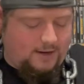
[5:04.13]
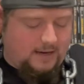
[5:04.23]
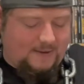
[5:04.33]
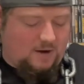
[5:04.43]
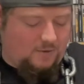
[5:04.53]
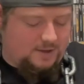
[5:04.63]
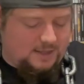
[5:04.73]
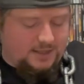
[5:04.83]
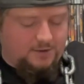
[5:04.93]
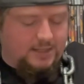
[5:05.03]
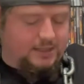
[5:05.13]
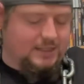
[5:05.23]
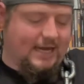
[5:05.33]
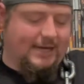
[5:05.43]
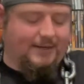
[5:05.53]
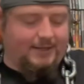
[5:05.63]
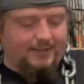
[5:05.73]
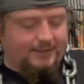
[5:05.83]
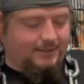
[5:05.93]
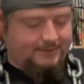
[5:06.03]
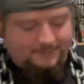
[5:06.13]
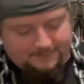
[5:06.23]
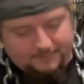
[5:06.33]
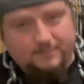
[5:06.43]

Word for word: about where the address is at on here, huh?